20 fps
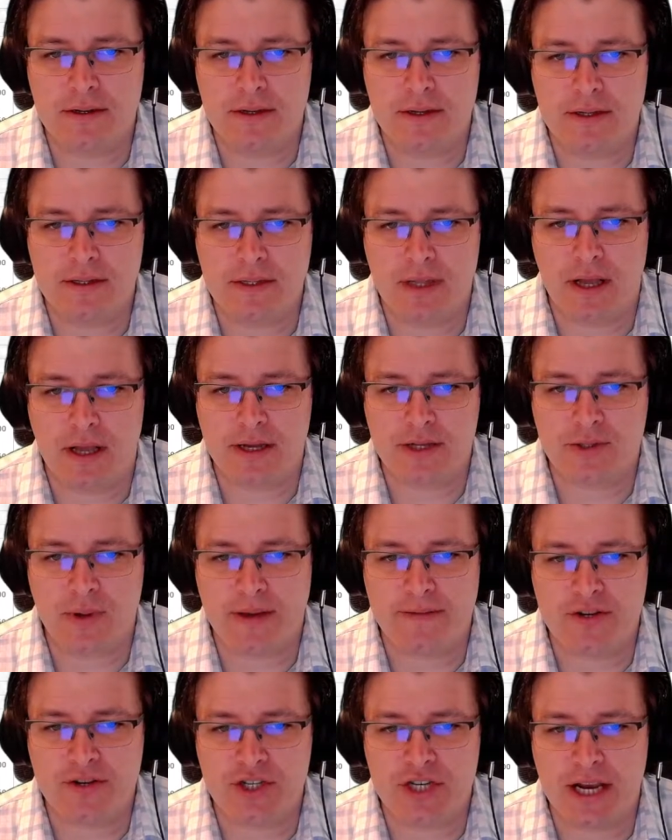as long as we
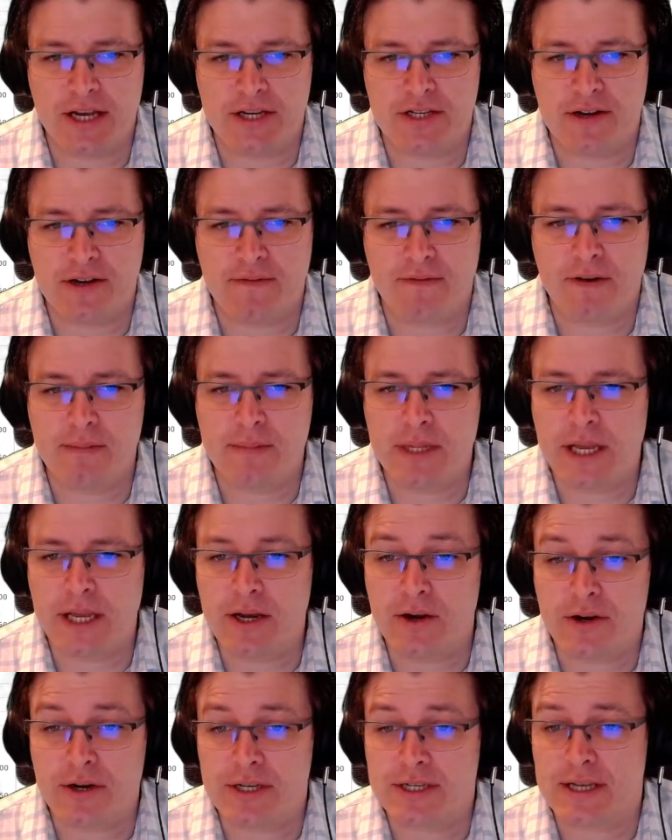haven't changed it from
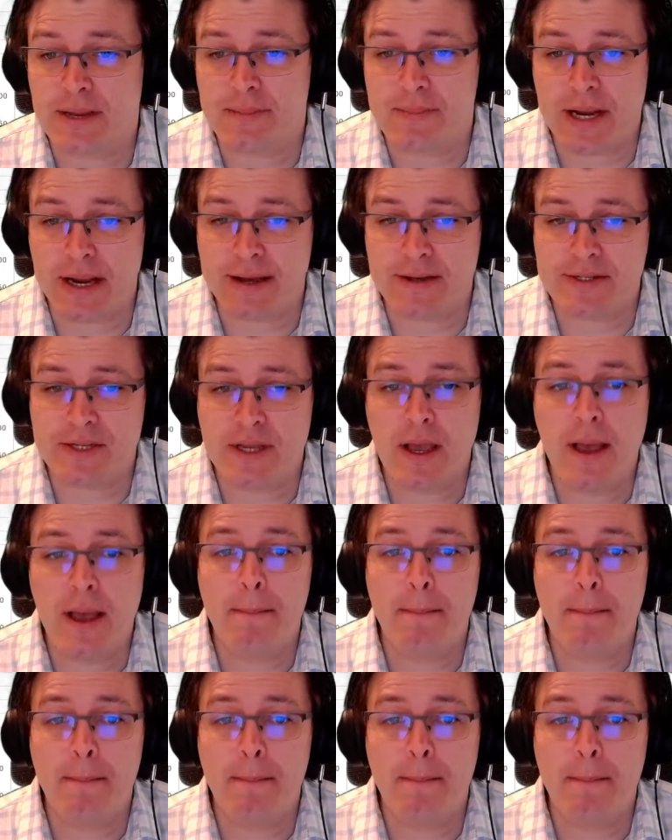linear to something else.